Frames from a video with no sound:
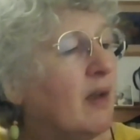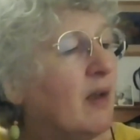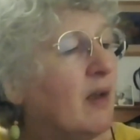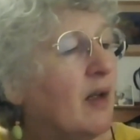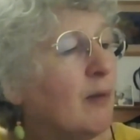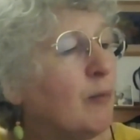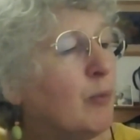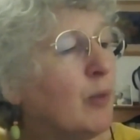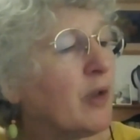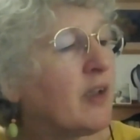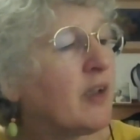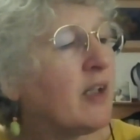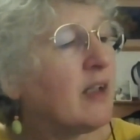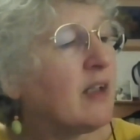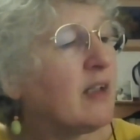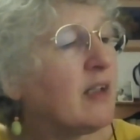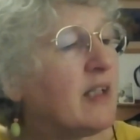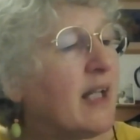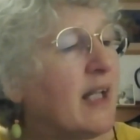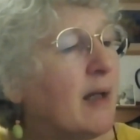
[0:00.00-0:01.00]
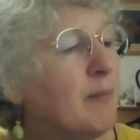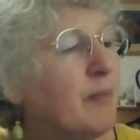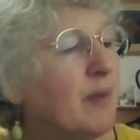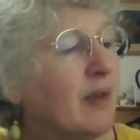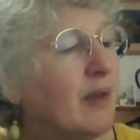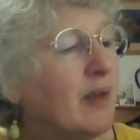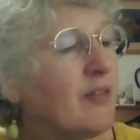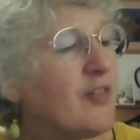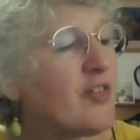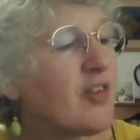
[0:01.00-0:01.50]
I'm working at the
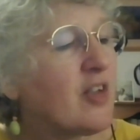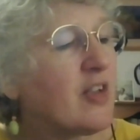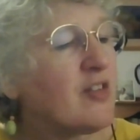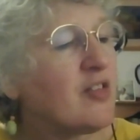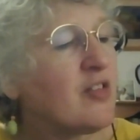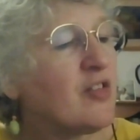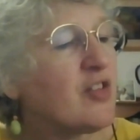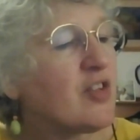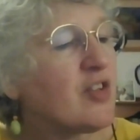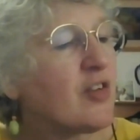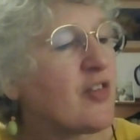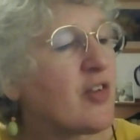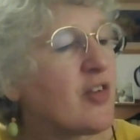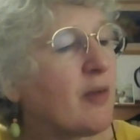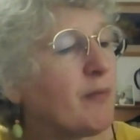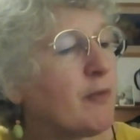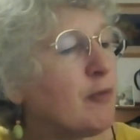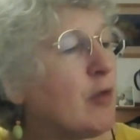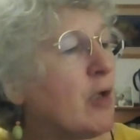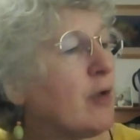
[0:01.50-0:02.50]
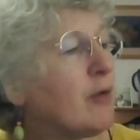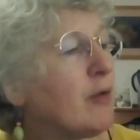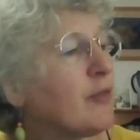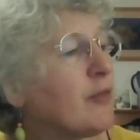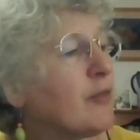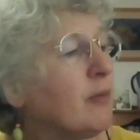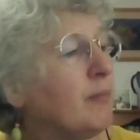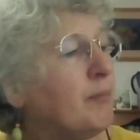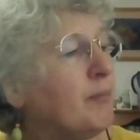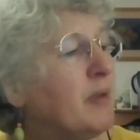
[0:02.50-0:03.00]
ambulance station just up the road.
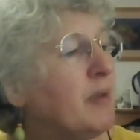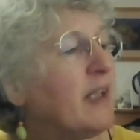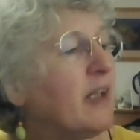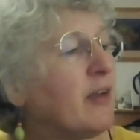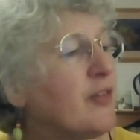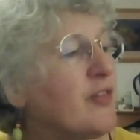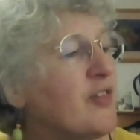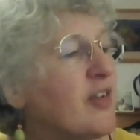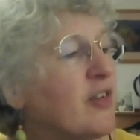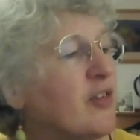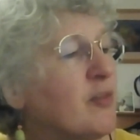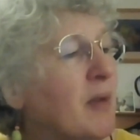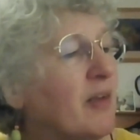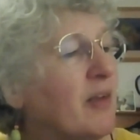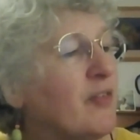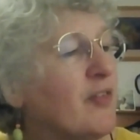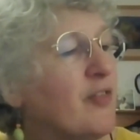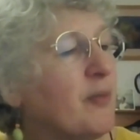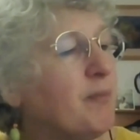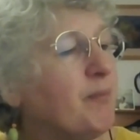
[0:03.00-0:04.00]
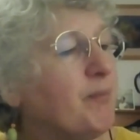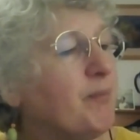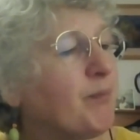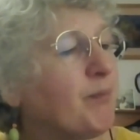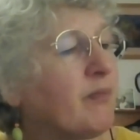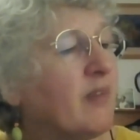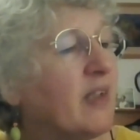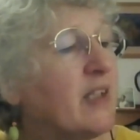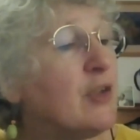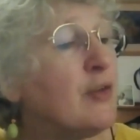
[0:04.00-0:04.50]
Been there 6 months.
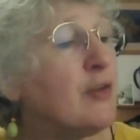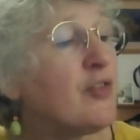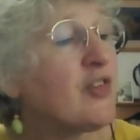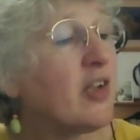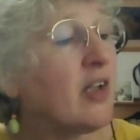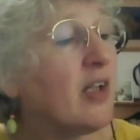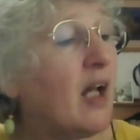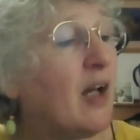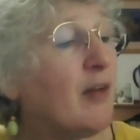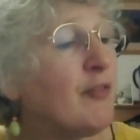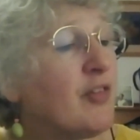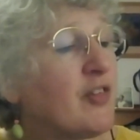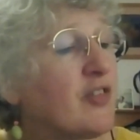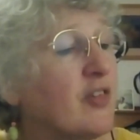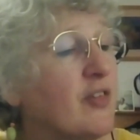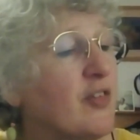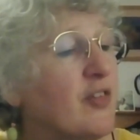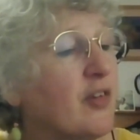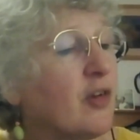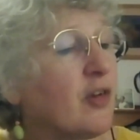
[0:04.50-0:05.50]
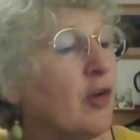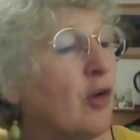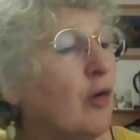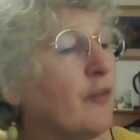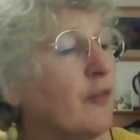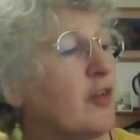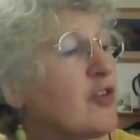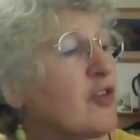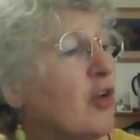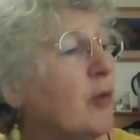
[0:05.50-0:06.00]
They used to laugh at us and call
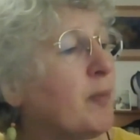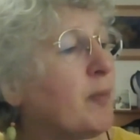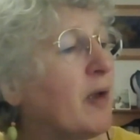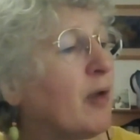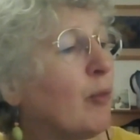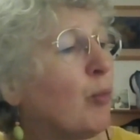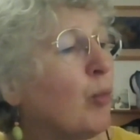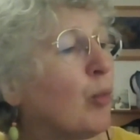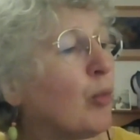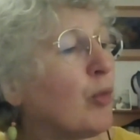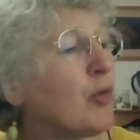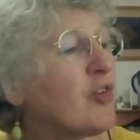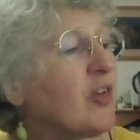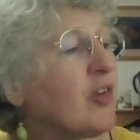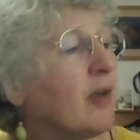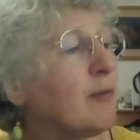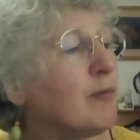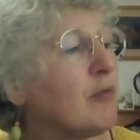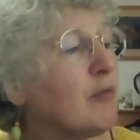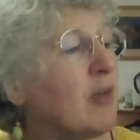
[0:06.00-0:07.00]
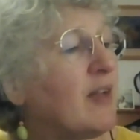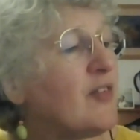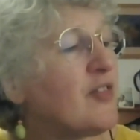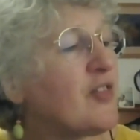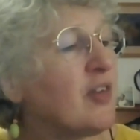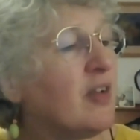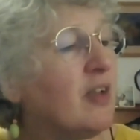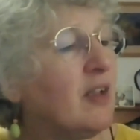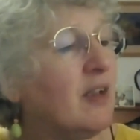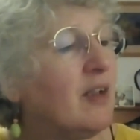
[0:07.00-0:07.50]
the job our wartime
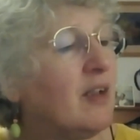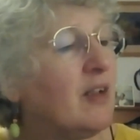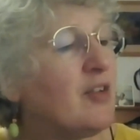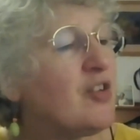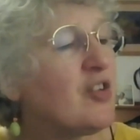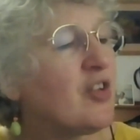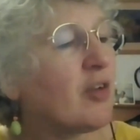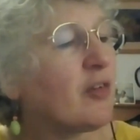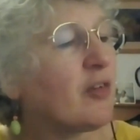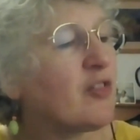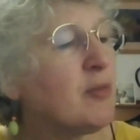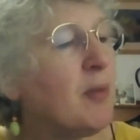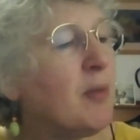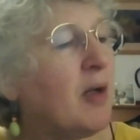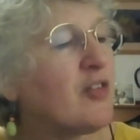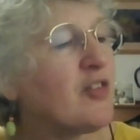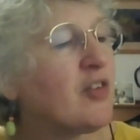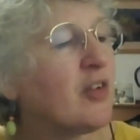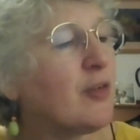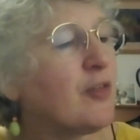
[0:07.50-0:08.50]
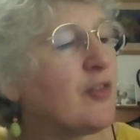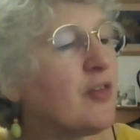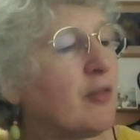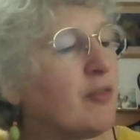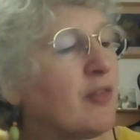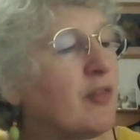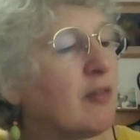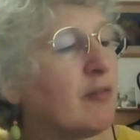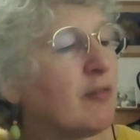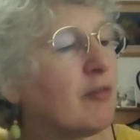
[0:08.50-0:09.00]
rest. chuck tomatoes
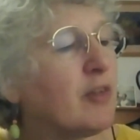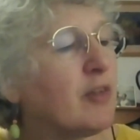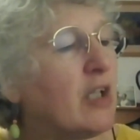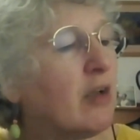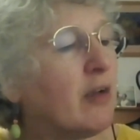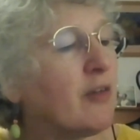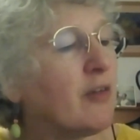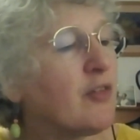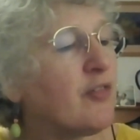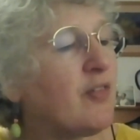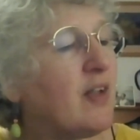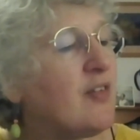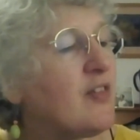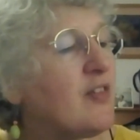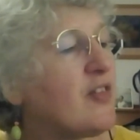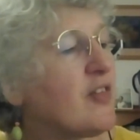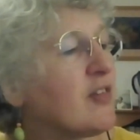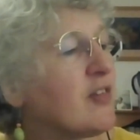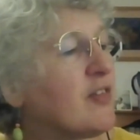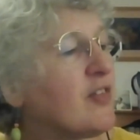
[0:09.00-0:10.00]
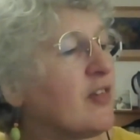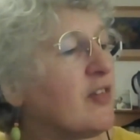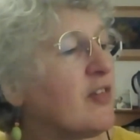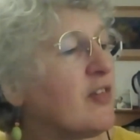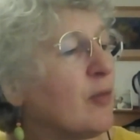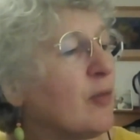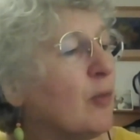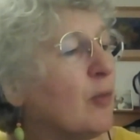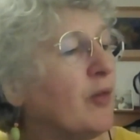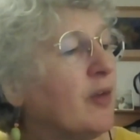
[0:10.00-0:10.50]
over the yard fence at us and
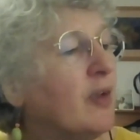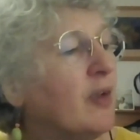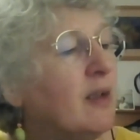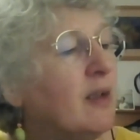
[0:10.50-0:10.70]
so on.